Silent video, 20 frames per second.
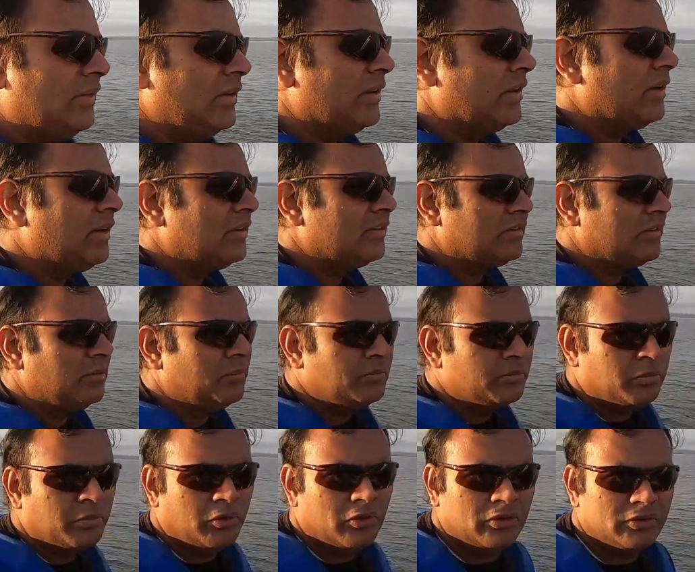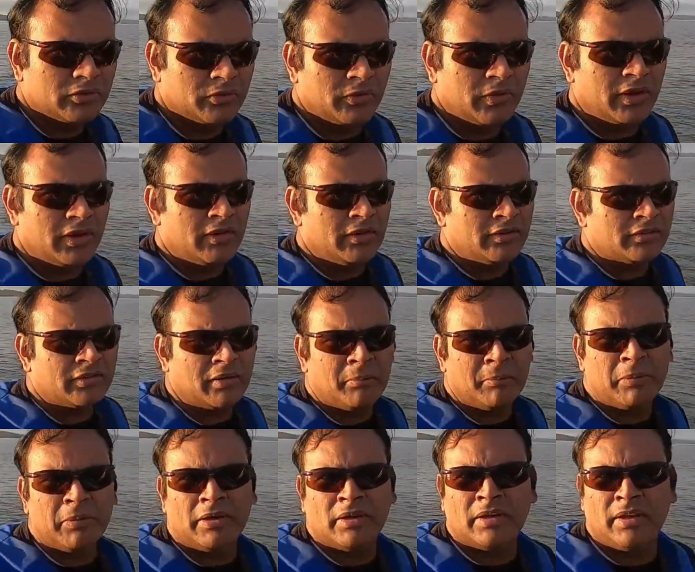There are some boats where it's
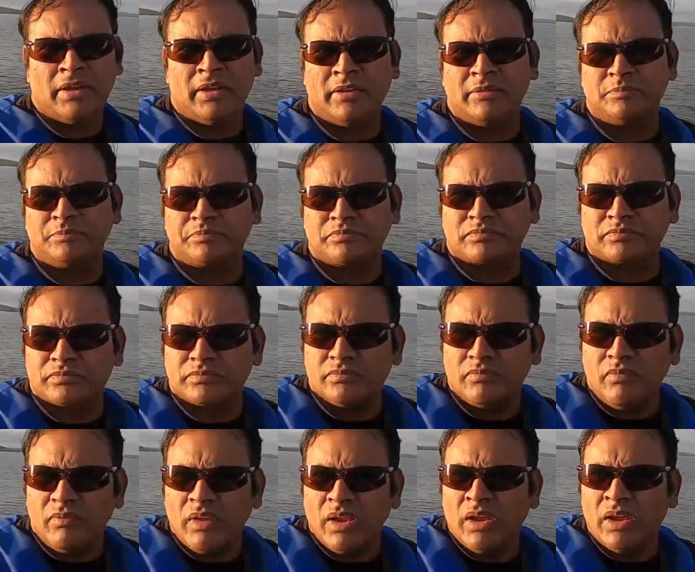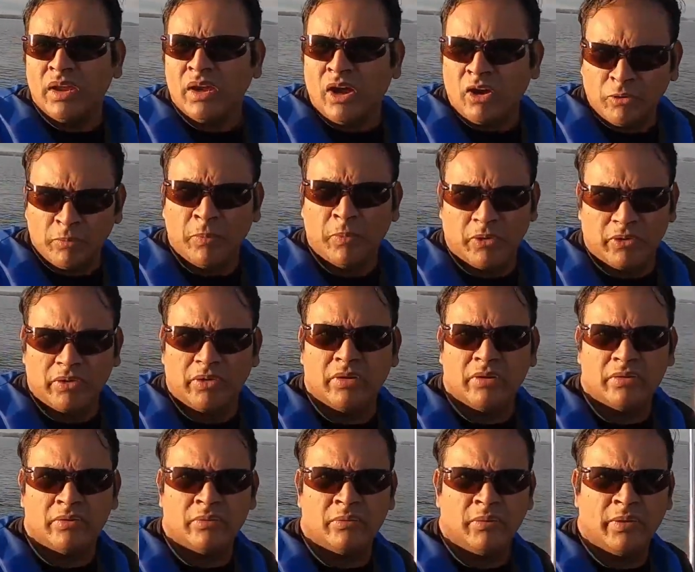completely outboard,
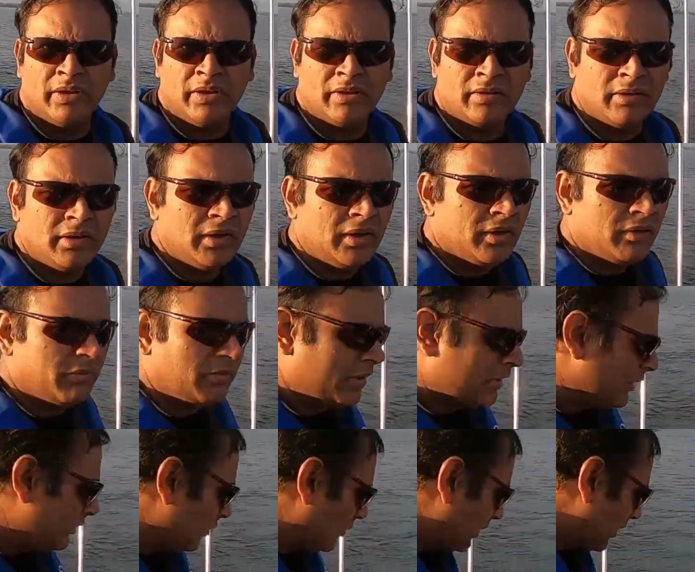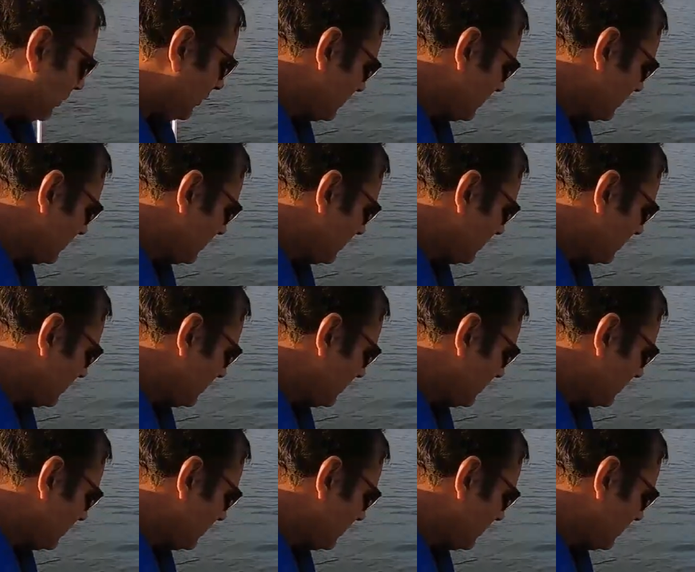where you don't